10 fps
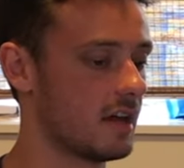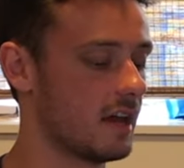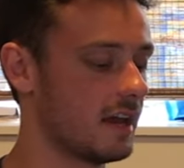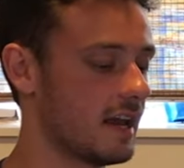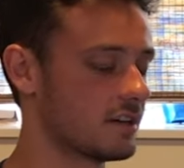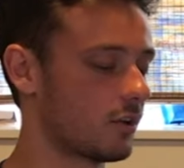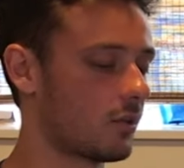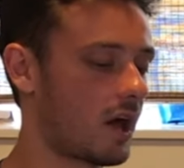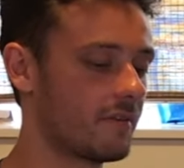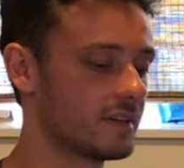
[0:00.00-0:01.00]
He has a
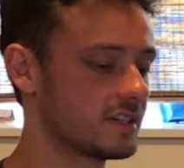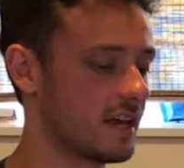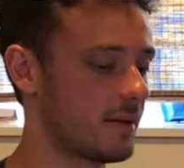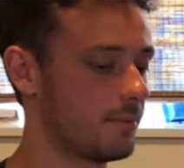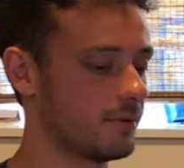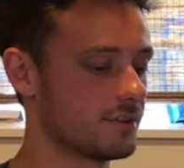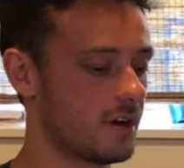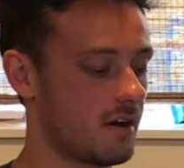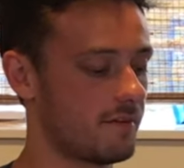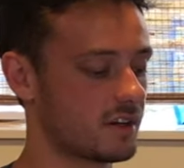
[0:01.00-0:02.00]
lot of examples
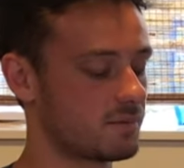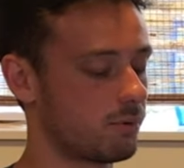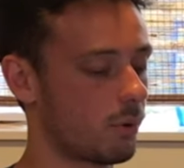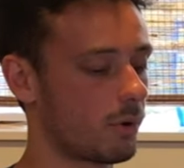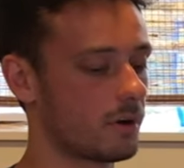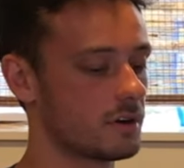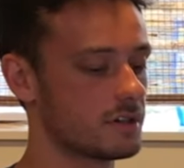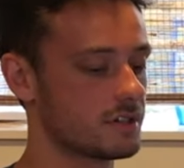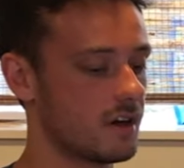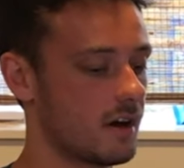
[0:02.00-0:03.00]
of
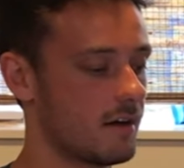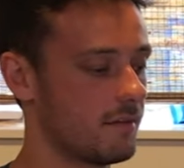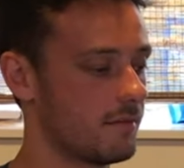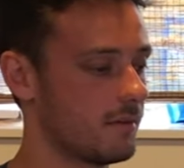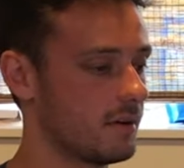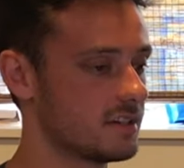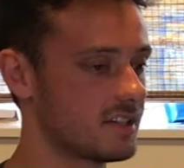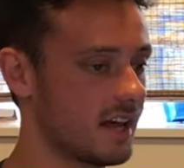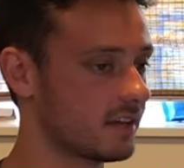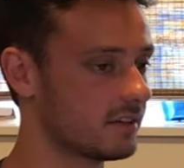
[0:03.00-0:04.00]
explorers, of
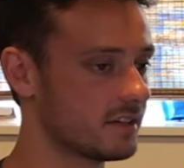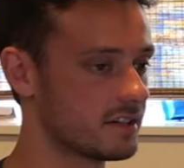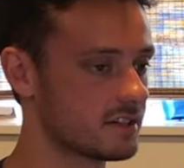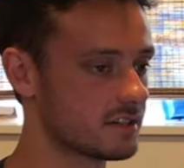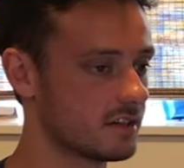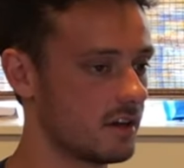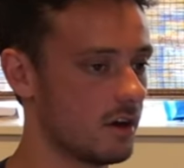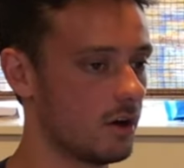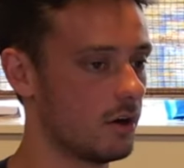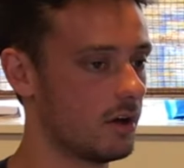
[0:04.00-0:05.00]
cyclists,
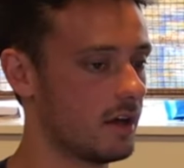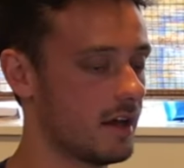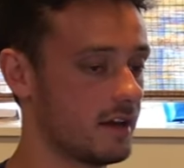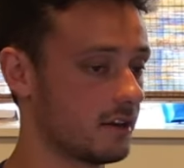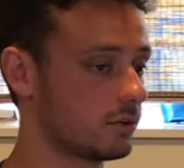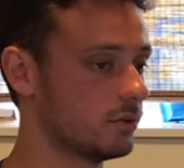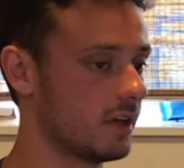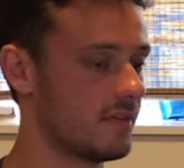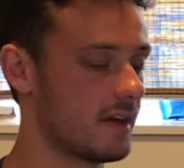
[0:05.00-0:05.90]
and then